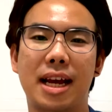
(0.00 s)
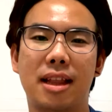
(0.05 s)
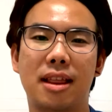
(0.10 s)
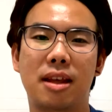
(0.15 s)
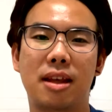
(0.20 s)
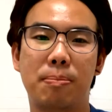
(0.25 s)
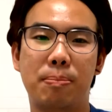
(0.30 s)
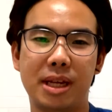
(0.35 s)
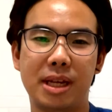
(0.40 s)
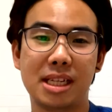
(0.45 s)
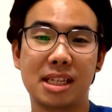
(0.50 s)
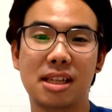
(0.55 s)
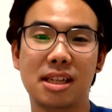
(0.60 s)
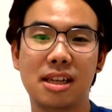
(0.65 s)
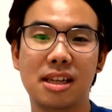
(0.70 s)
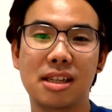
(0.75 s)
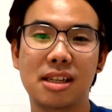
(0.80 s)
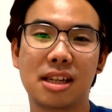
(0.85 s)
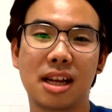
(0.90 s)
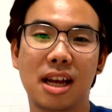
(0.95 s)
like the
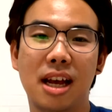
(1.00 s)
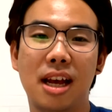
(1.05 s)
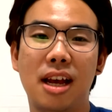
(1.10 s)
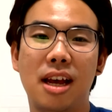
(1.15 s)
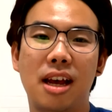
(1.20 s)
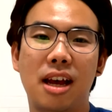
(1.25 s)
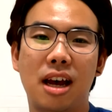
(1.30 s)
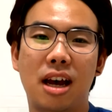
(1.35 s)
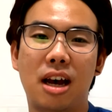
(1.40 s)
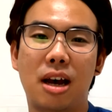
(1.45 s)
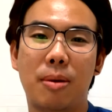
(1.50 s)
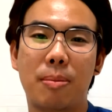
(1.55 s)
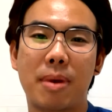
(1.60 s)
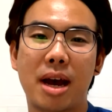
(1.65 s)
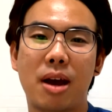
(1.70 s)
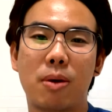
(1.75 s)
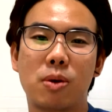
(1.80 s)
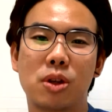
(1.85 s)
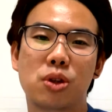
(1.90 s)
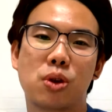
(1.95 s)
business,
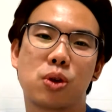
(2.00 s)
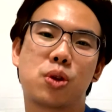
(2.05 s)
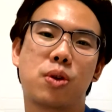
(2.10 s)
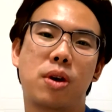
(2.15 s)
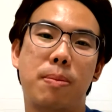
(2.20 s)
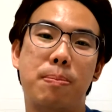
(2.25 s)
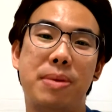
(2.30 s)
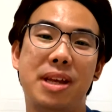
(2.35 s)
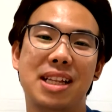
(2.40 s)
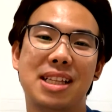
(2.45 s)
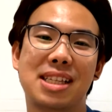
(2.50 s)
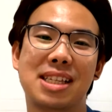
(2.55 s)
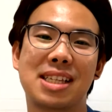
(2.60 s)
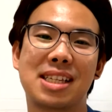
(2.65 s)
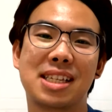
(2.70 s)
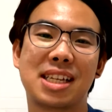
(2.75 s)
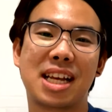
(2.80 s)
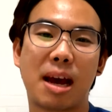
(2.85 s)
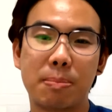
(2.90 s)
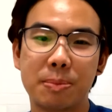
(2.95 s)
I was also a bit
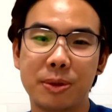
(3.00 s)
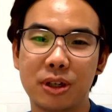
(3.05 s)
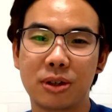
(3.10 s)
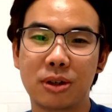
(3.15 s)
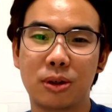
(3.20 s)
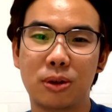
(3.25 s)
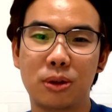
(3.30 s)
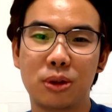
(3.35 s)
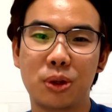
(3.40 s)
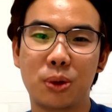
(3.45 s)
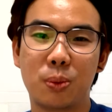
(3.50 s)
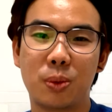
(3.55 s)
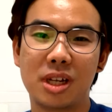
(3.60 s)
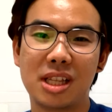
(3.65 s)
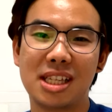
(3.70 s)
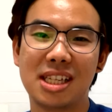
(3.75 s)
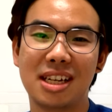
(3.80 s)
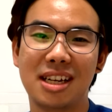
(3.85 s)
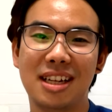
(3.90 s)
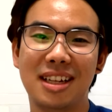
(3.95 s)
skeptical
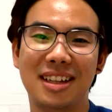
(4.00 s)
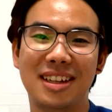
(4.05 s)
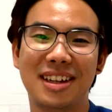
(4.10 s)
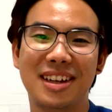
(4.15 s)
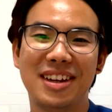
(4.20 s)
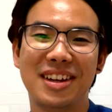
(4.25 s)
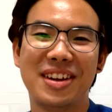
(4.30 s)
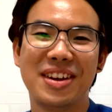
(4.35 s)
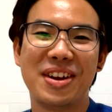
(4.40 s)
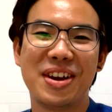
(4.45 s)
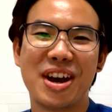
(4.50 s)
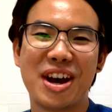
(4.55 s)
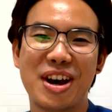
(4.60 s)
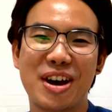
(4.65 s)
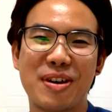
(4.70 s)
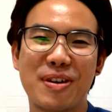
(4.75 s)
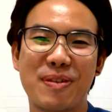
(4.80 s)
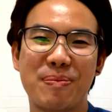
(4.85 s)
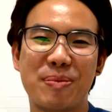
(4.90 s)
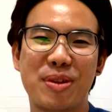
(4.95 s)
towards it.
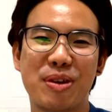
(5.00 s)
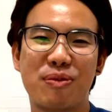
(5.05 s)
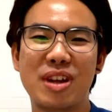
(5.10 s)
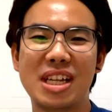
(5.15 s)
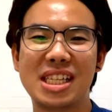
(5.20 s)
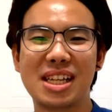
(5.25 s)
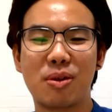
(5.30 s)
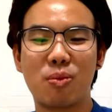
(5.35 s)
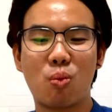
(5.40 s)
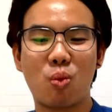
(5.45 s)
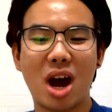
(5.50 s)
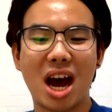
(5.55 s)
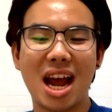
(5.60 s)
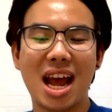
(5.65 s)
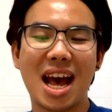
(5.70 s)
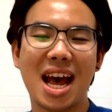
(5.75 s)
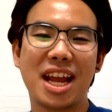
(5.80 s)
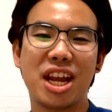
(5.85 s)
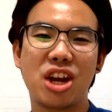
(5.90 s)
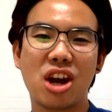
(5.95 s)
The reason
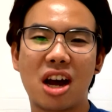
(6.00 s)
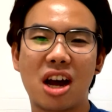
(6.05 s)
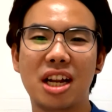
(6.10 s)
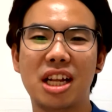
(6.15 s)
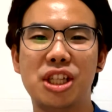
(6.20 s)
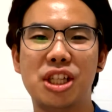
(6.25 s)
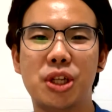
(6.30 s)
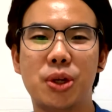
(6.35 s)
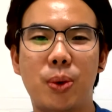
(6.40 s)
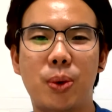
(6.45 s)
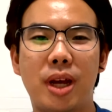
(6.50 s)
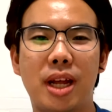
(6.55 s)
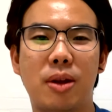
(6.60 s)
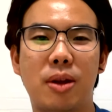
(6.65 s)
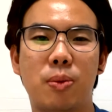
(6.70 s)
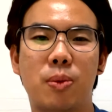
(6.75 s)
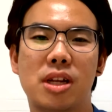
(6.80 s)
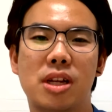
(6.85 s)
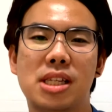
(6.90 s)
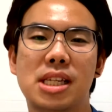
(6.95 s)
why I got into
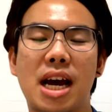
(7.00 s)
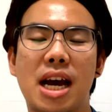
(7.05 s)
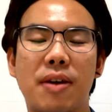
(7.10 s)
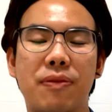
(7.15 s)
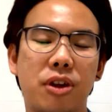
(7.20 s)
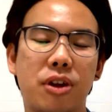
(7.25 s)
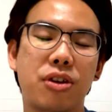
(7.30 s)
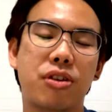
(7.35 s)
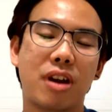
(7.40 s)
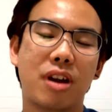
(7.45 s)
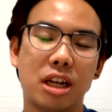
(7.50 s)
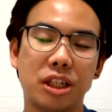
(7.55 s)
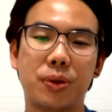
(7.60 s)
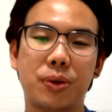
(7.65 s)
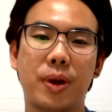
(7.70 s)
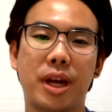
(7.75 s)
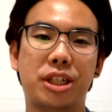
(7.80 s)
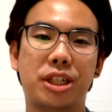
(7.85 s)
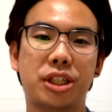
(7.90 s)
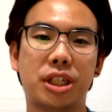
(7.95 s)
it was after
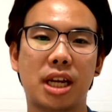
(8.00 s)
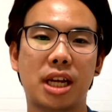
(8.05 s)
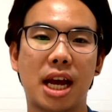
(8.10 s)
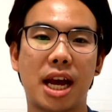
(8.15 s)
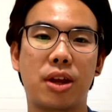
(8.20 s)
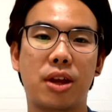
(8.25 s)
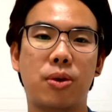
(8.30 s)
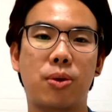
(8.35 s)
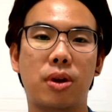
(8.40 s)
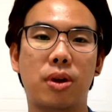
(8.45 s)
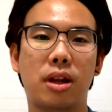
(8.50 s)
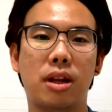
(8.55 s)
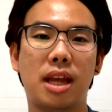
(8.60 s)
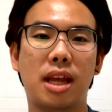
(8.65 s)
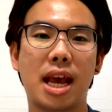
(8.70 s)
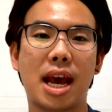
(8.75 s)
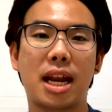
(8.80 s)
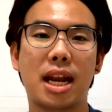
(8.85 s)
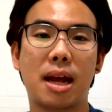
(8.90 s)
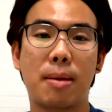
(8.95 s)
graduation, I
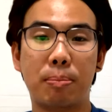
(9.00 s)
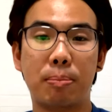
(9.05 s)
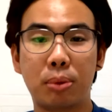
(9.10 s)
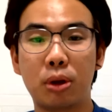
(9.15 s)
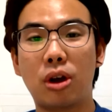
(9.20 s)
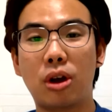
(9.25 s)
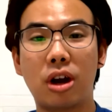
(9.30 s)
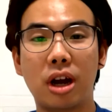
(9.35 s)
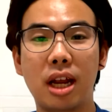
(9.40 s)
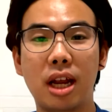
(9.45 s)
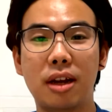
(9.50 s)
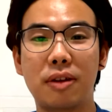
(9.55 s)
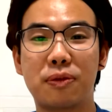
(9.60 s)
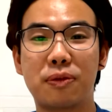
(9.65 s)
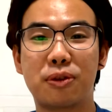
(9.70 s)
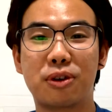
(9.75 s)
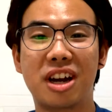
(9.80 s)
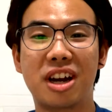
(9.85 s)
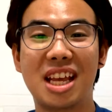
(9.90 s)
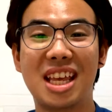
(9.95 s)
couldn't get employed
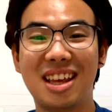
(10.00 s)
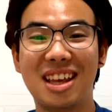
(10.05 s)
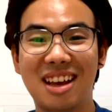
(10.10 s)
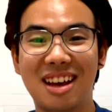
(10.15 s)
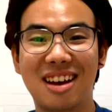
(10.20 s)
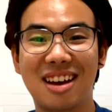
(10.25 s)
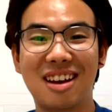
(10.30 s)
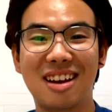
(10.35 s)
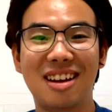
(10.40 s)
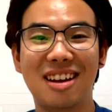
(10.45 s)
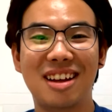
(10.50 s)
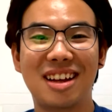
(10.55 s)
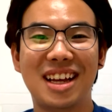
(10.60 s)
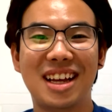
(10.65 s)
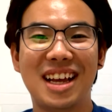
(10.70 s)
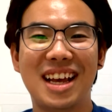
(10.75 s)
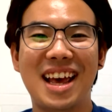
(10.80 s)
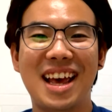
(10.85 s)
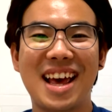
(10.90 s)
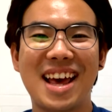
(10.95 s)
for a year.
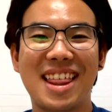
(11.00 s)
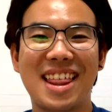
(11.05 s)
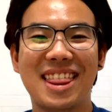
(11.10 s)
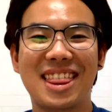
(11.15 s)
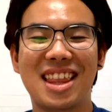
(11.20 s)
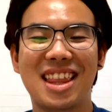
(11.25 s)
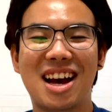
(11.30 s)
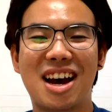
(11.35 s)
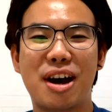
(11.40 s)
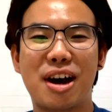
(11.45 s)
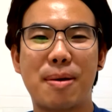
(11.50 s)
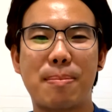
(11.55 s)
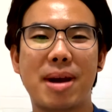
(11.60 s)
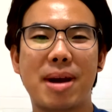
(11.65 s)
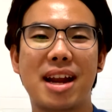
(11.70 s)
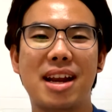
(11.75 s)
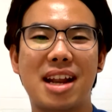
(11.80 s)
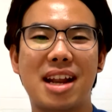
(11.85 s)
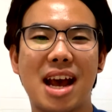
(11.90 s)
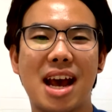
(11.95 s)
And
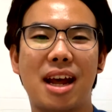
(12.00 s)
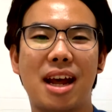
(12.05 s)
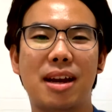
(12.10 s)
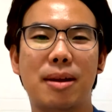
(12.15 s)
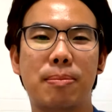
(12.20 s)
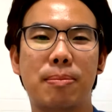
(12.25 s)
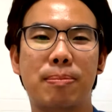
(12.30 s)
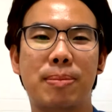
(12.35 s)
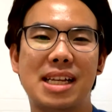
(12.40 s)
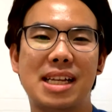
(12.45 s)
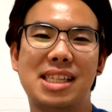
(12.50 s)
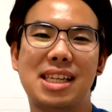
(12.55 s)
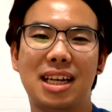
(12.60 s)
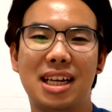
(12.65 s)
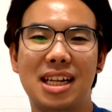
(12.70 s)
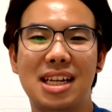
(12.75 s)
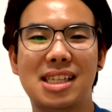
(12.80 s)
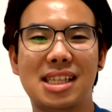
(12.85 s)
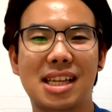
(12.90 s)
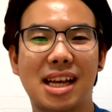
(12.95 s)
my dad
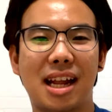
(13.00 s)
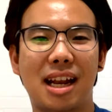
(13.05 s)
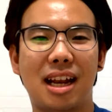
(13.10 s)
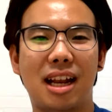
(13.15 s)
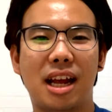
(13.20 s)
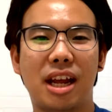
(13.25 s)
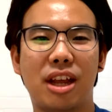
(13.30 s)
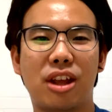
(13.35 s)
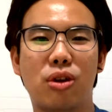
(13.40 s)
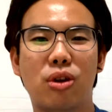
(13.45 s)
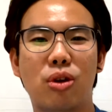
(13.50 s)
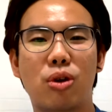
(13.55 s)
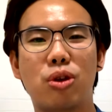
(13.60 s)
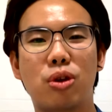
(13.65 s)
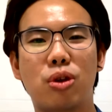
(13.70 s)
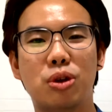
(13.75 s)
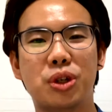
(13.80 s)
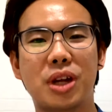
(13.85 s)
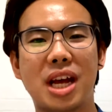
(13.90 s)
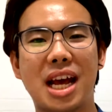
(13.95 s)
basically said, like, you
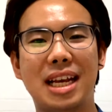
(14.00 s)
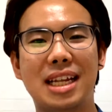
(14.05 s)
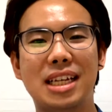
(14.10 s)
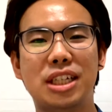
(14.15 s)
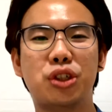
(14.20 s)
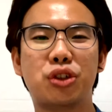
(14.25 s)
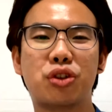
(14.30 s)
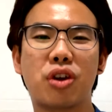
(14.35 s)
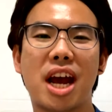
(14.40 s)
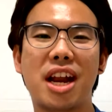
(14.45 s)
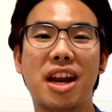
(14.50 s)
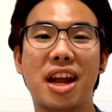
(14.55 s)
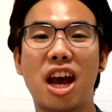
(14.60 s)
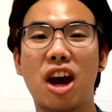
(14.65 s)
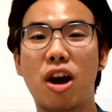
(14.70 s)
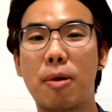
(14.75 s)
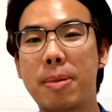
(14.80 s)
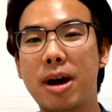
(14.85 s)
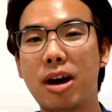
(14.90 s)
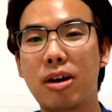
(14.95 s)
you should at least try to
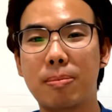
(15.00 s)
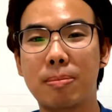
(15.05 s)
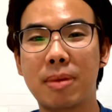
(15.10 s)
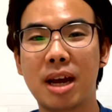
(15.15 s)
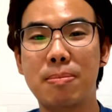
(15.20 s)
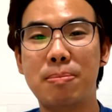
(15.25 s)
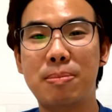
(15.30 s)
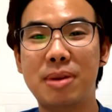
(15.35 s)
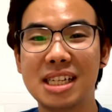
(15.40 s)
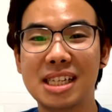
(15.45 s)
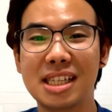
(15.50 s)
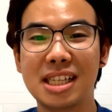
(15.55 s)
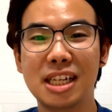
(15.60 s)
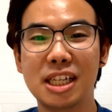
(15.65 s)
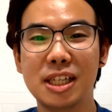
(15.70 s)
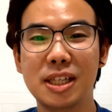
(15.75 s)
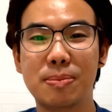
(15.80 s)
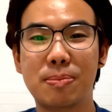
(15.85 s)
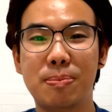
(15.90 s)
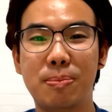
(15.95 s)
help out my
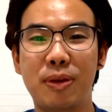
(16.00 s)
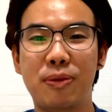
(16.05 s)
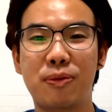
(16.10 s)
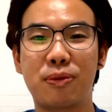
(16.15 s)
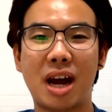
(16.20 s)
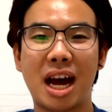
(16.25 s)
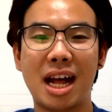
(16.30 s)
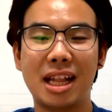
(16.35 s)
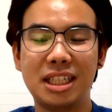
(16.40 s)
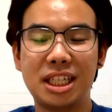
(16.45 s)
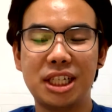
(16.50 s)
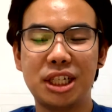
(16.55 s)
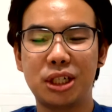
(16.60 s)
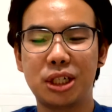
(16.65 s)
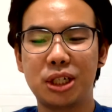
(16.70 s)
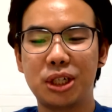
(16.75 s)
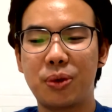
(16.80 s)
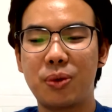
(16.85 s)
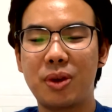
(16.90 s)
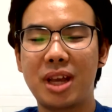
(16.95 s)
business
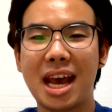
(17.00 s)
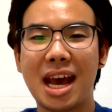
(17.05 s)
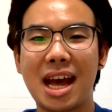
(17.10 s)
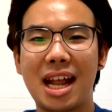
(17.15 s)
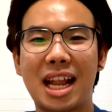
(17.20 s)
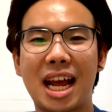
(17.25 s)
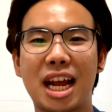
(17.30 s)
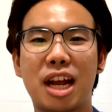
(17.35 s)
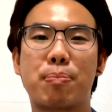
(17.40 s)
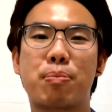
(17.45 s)
until you get